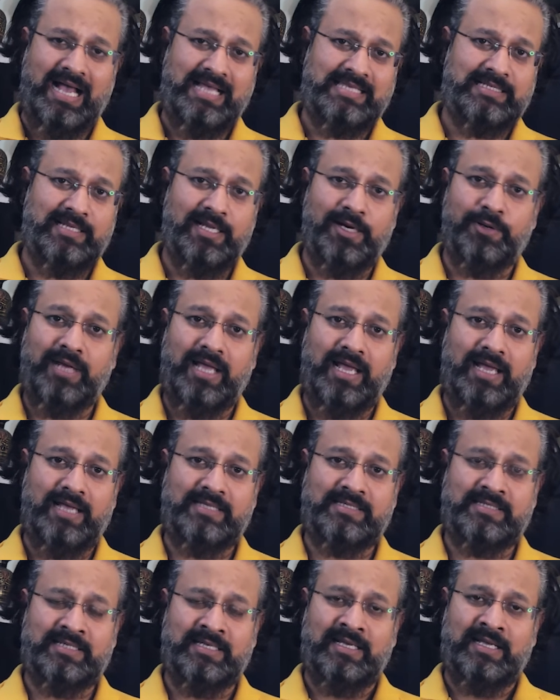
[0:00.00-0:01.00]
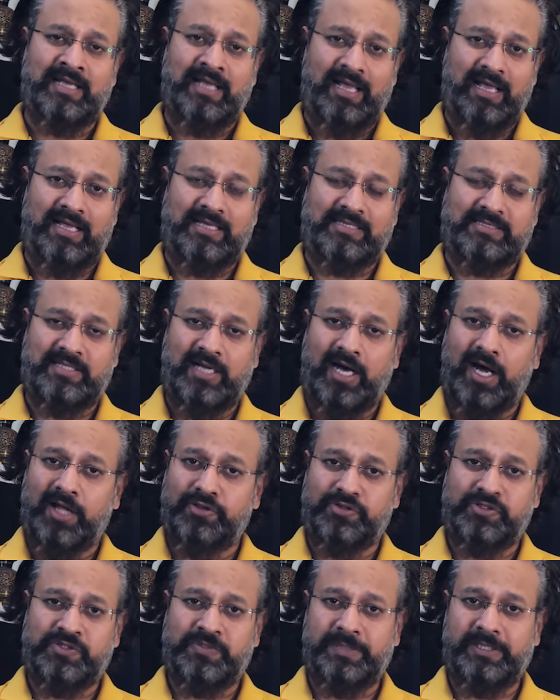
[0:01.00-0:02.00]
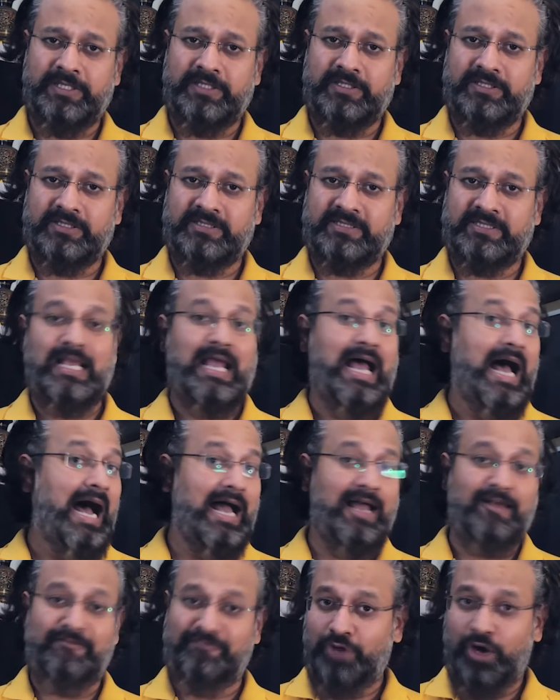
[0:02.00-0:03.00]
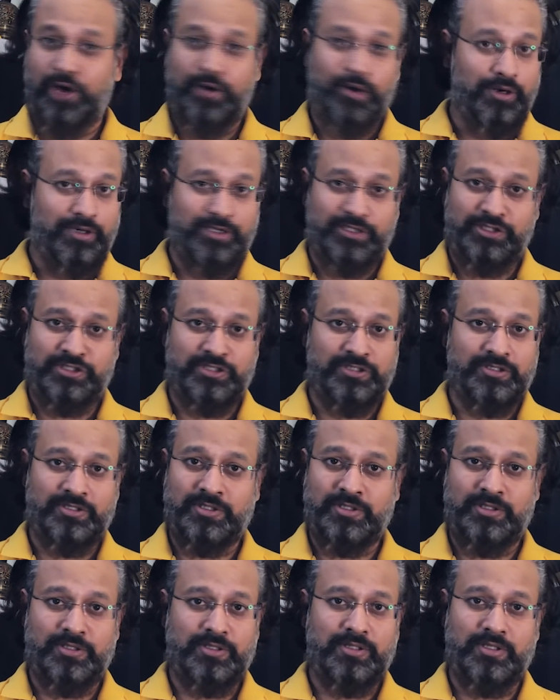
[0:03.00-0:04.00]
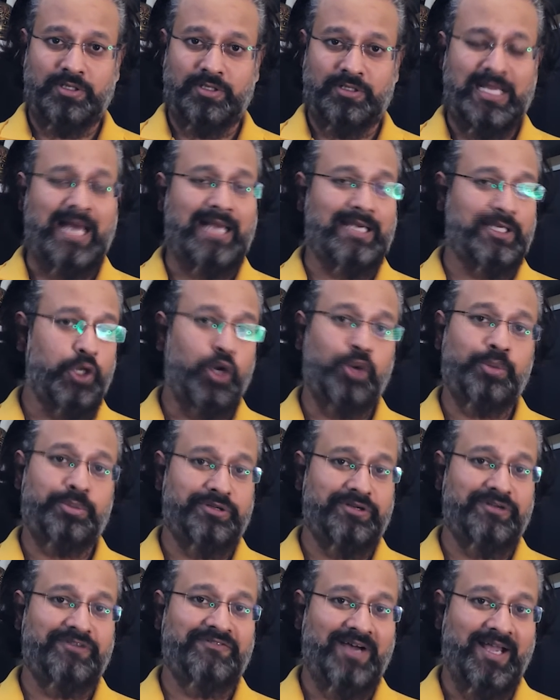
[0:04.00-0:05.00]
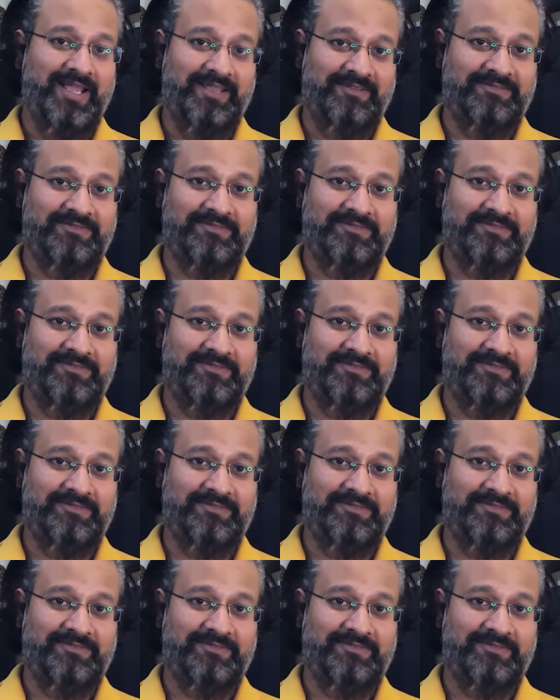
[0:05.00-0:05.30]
loud as the other speakers. I have not auditioned the Dali Oberon 5.